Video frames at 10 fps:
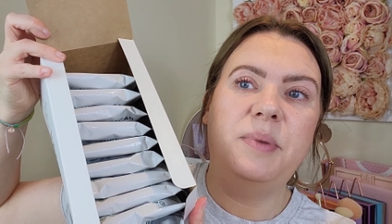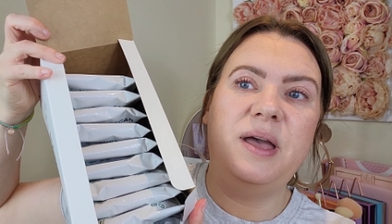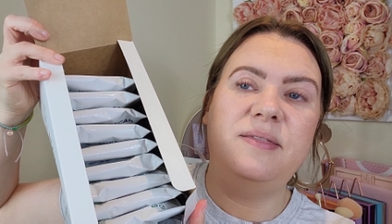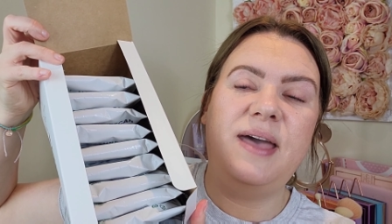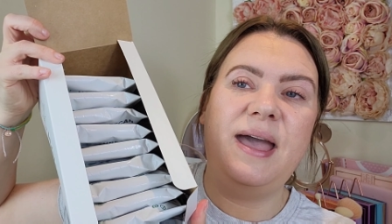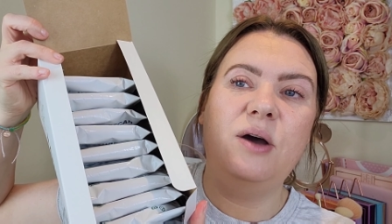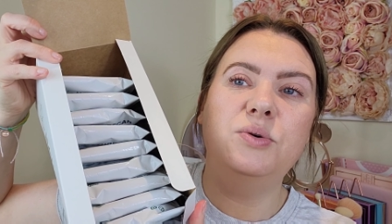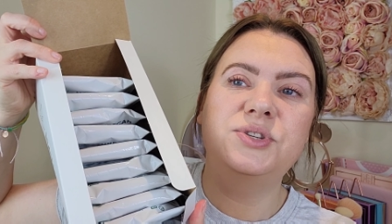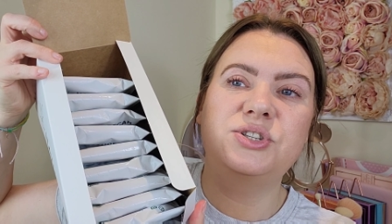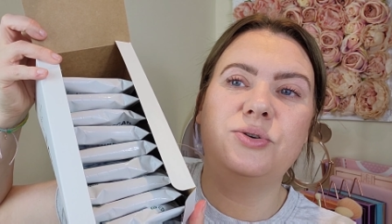but they're
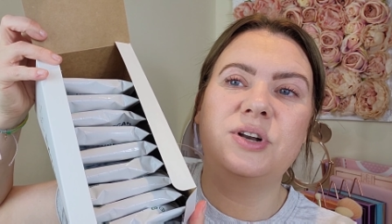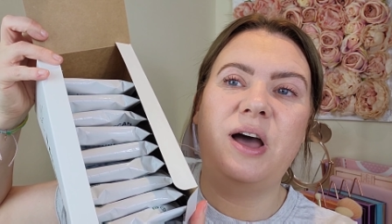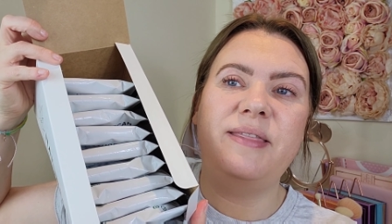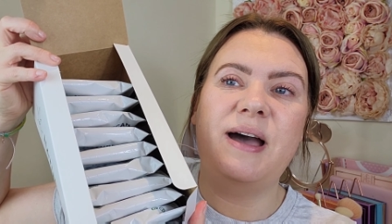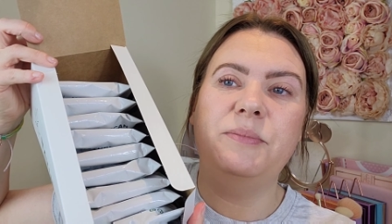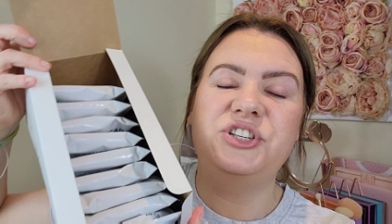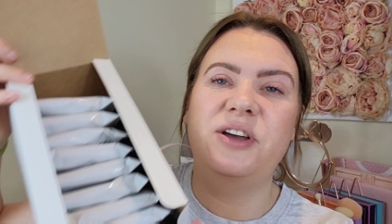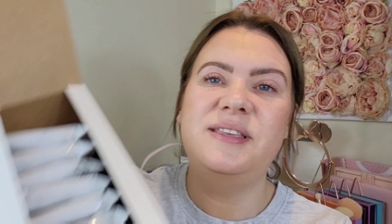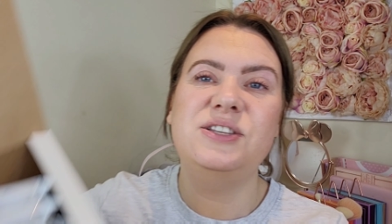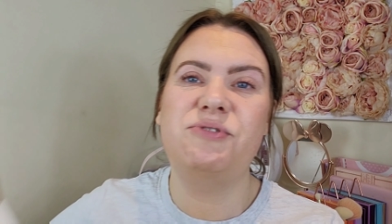all stored like that which
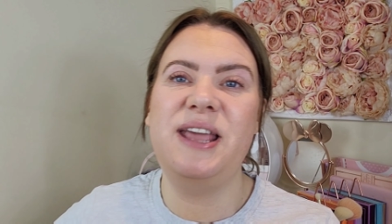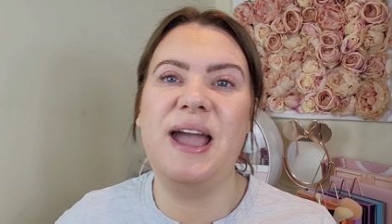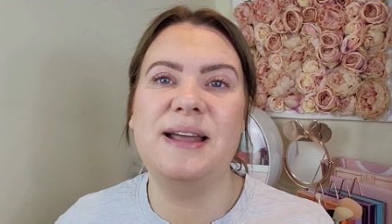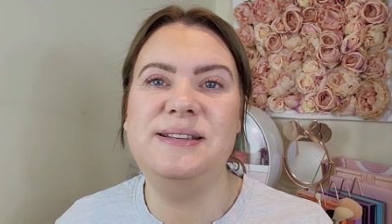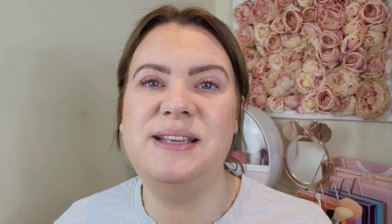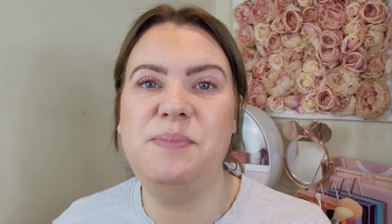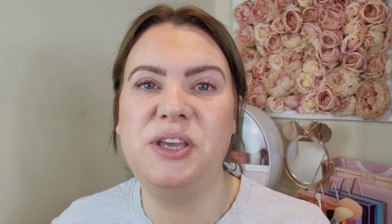I think is really handy